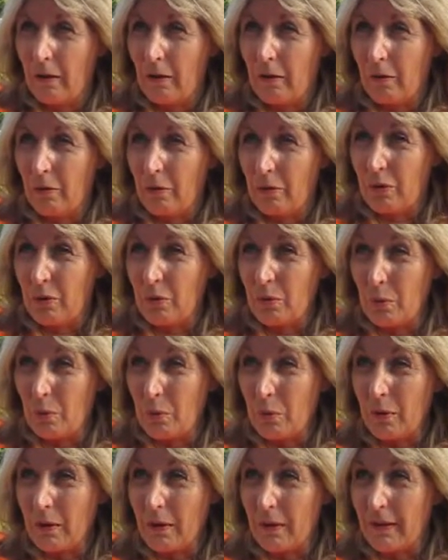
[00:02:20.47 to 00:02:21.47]

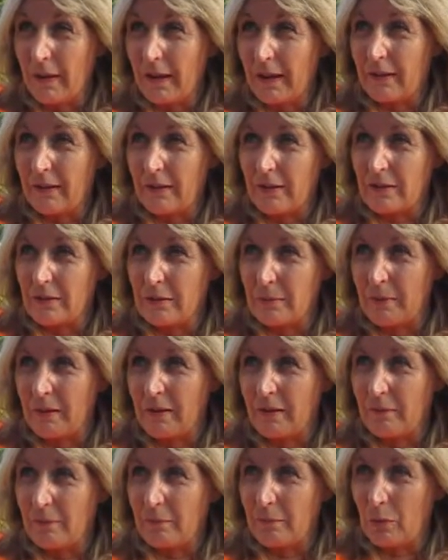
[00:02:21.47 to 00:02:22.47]
Although I think there's a bit
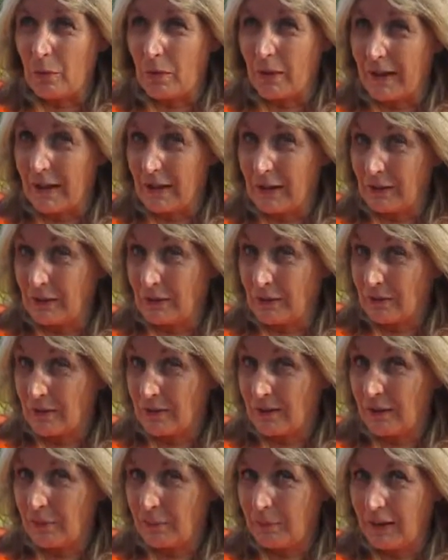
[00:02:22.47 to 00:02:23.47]
more hills
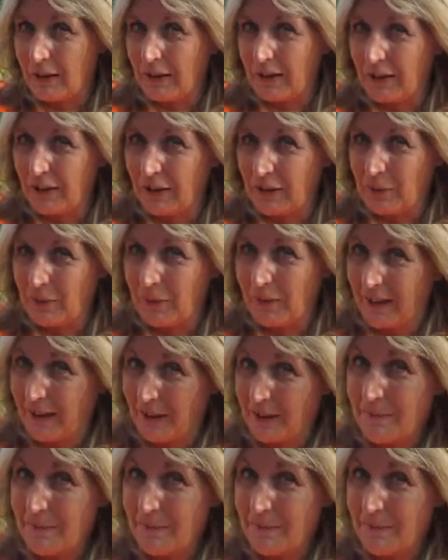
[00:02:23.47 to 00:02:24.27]
coming our way.